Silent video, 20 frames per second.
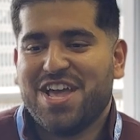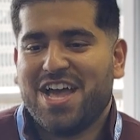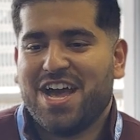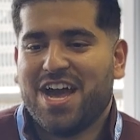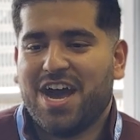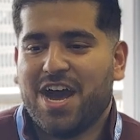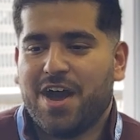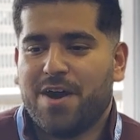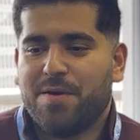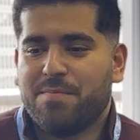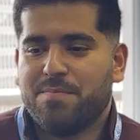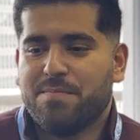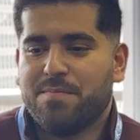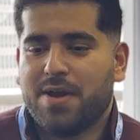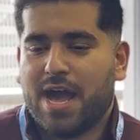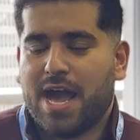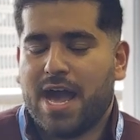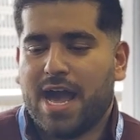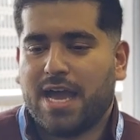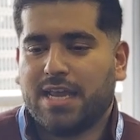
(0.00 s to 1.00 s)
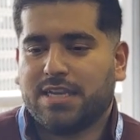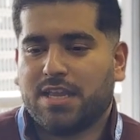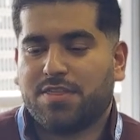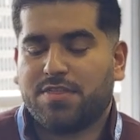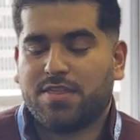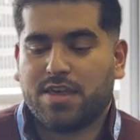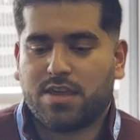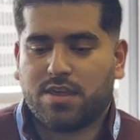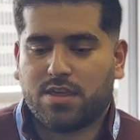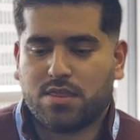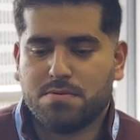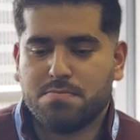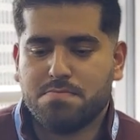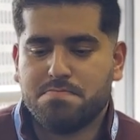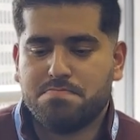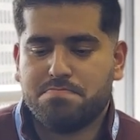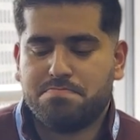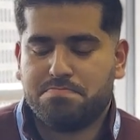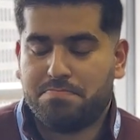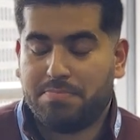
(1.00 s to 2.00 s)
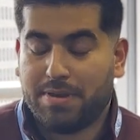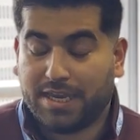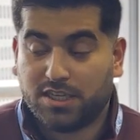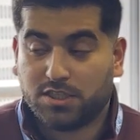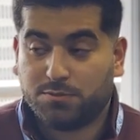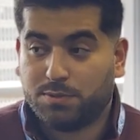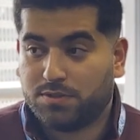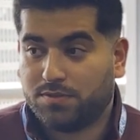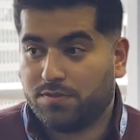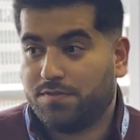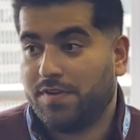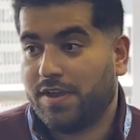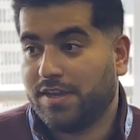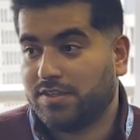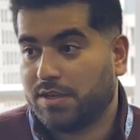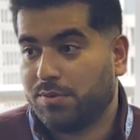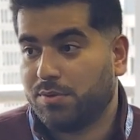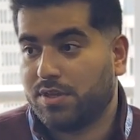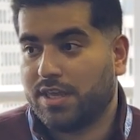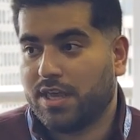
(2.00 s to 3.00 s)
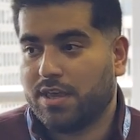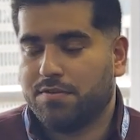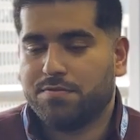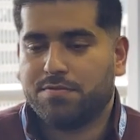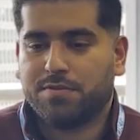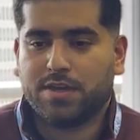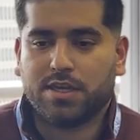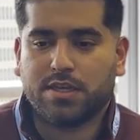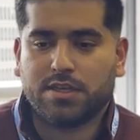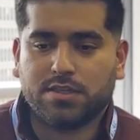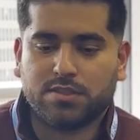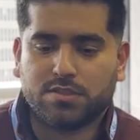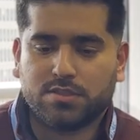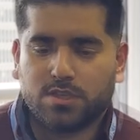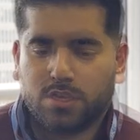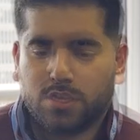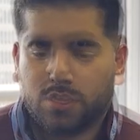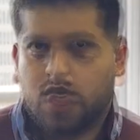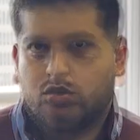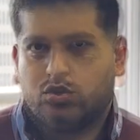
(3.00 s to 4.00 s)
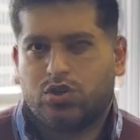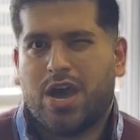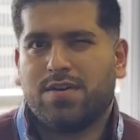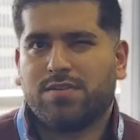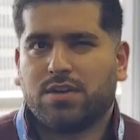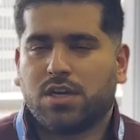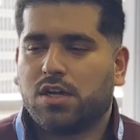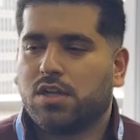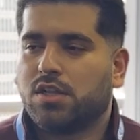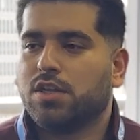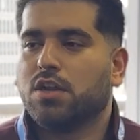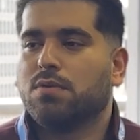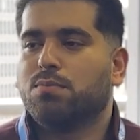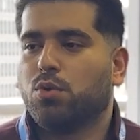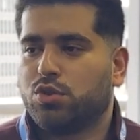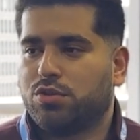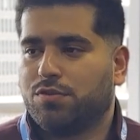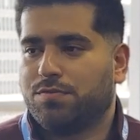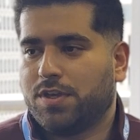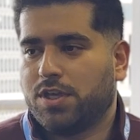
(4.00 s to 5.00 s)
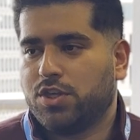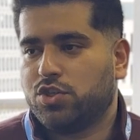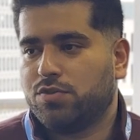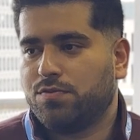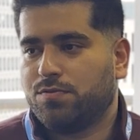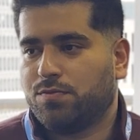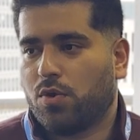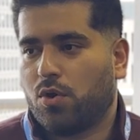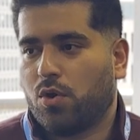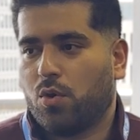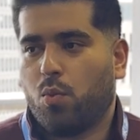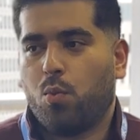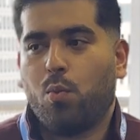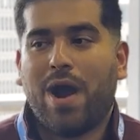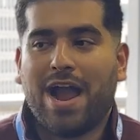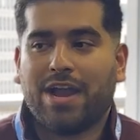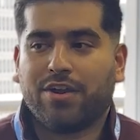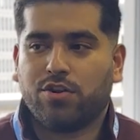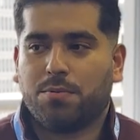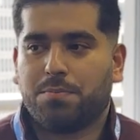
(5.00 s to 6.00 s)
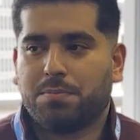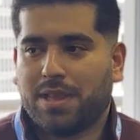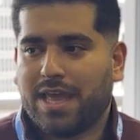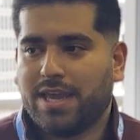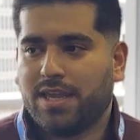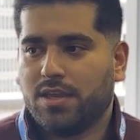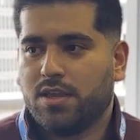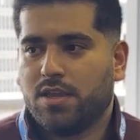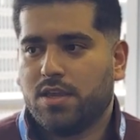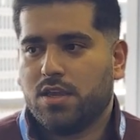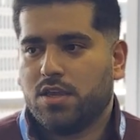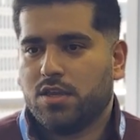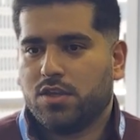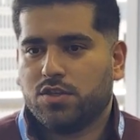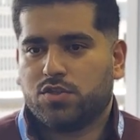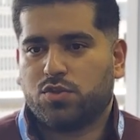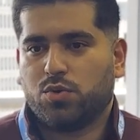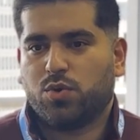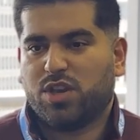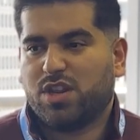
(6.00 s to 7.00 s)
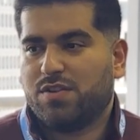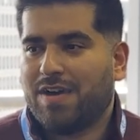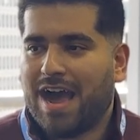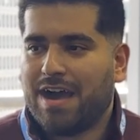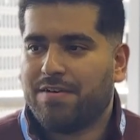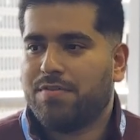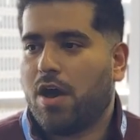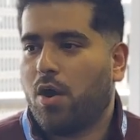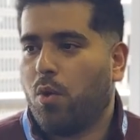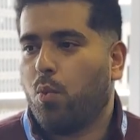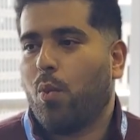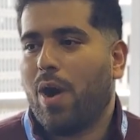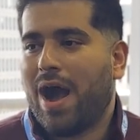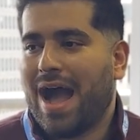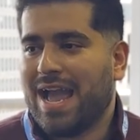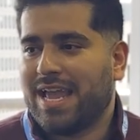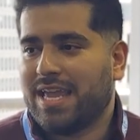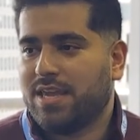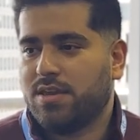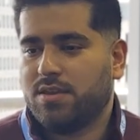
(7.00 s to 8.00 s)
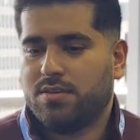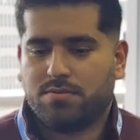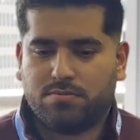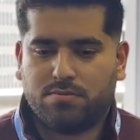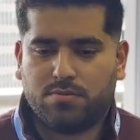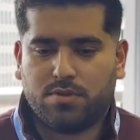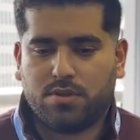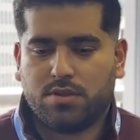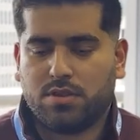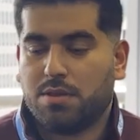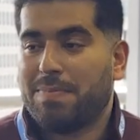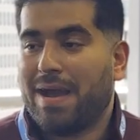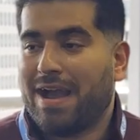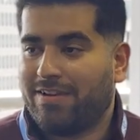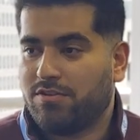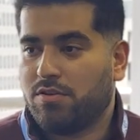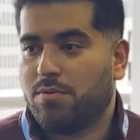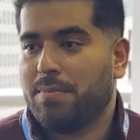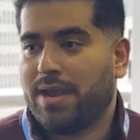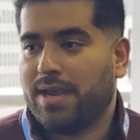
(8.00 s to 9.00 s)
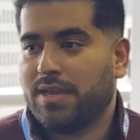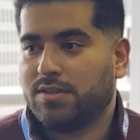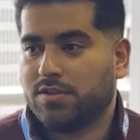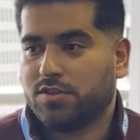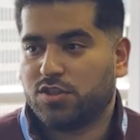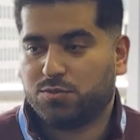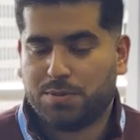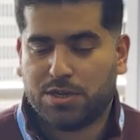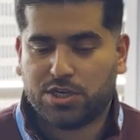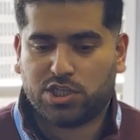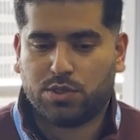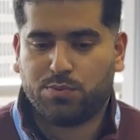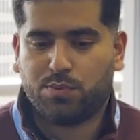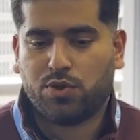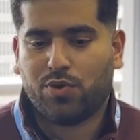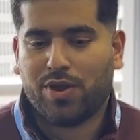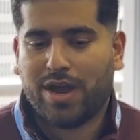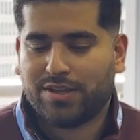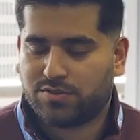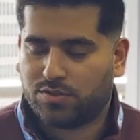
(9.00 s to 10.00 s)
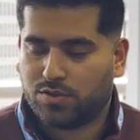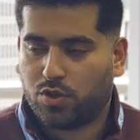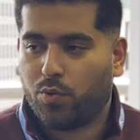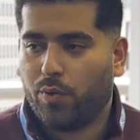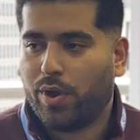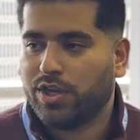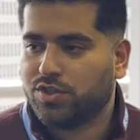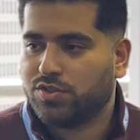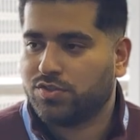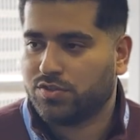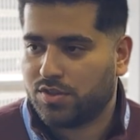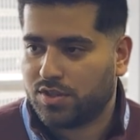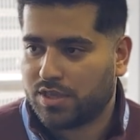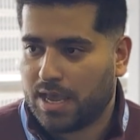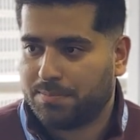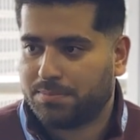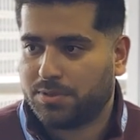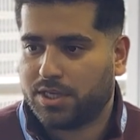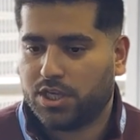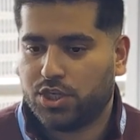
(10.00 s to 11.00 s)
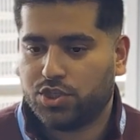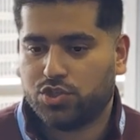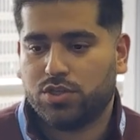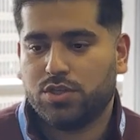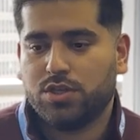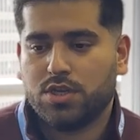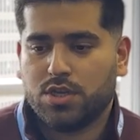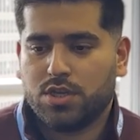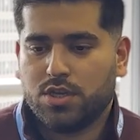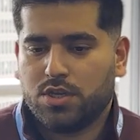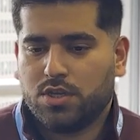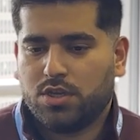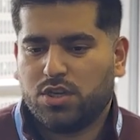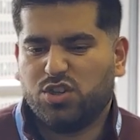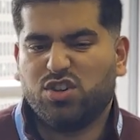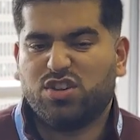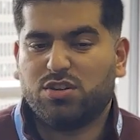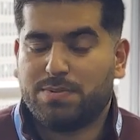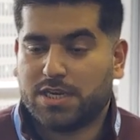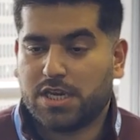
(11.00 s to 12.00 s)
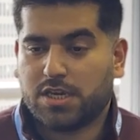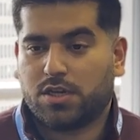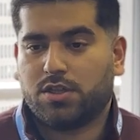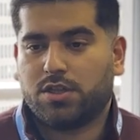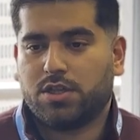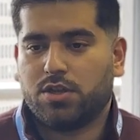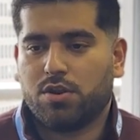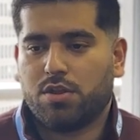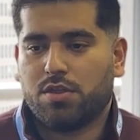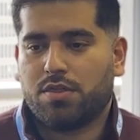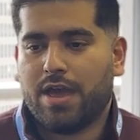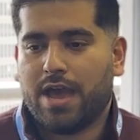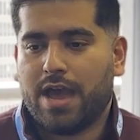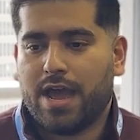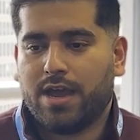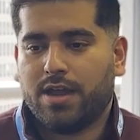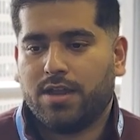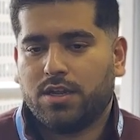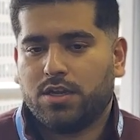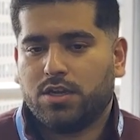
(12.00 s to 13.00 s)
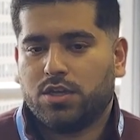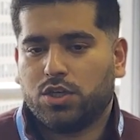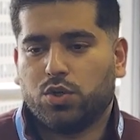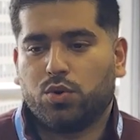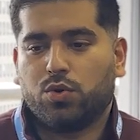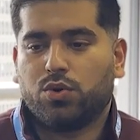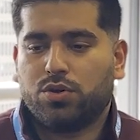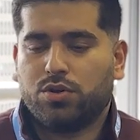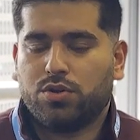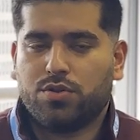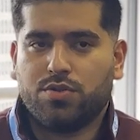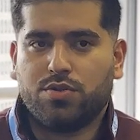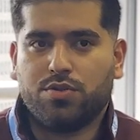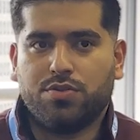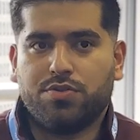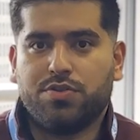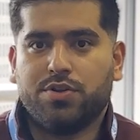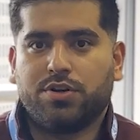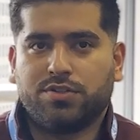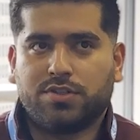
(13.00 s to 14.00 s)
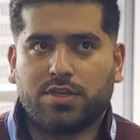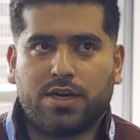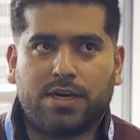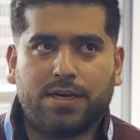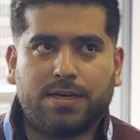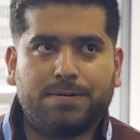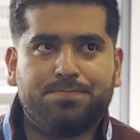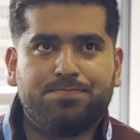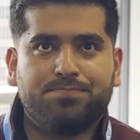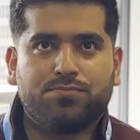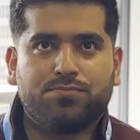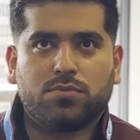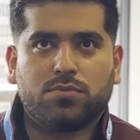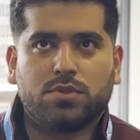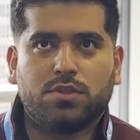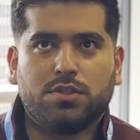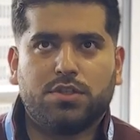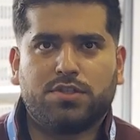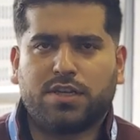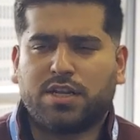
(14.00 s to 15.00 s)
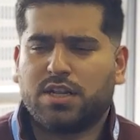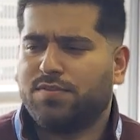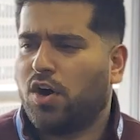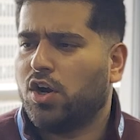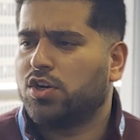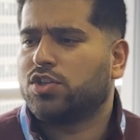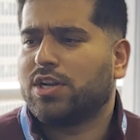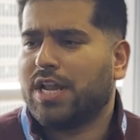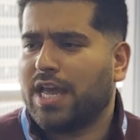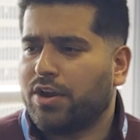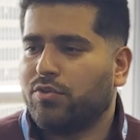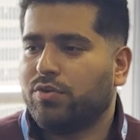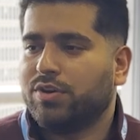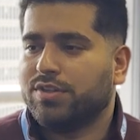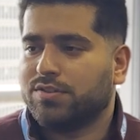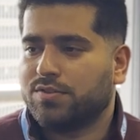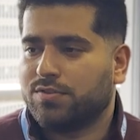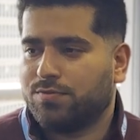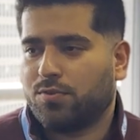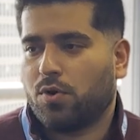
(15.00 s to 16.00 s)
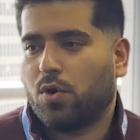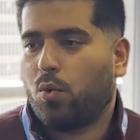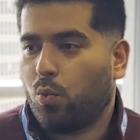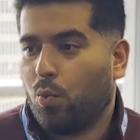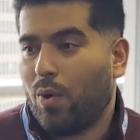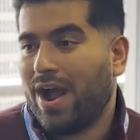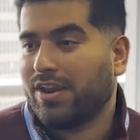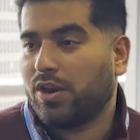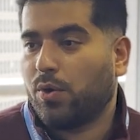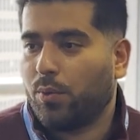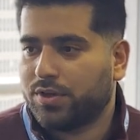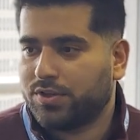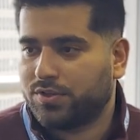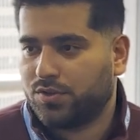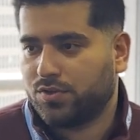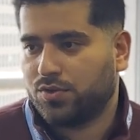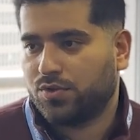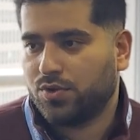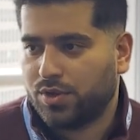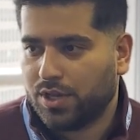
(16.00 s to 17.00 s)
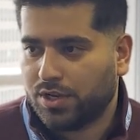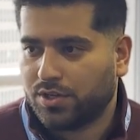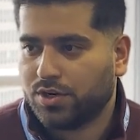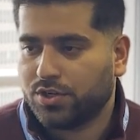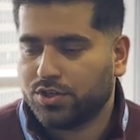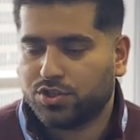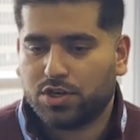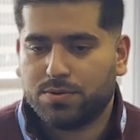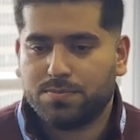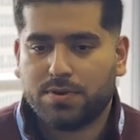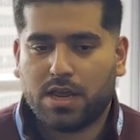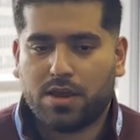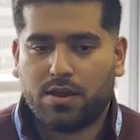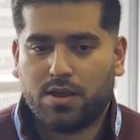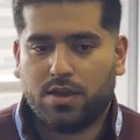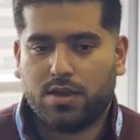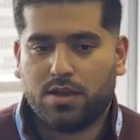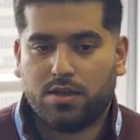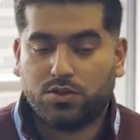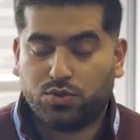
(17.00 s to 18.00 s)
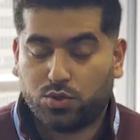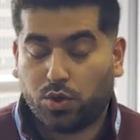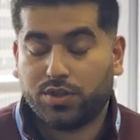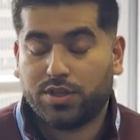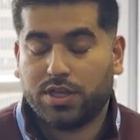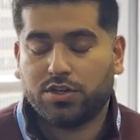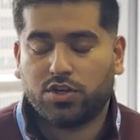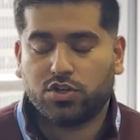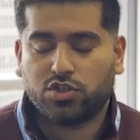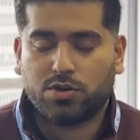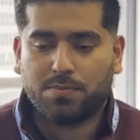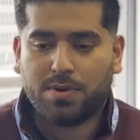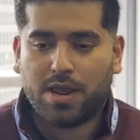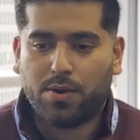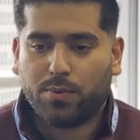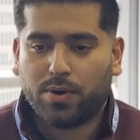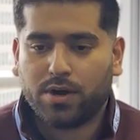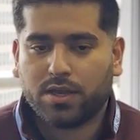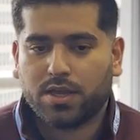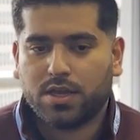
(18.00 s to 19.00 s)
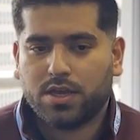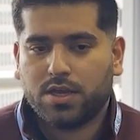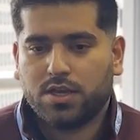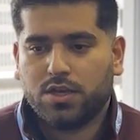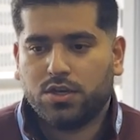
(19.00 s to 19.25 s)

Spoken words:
And I think the biggest piece of advice I would give is to have a clear motivation for why you're applying. So kind of have that why in the back of your mind, and especially when you answer the questions in the application, you need to make it clear that, you know, there's a kind of underlying reason for why you're wanting to do an internship, join the internship network.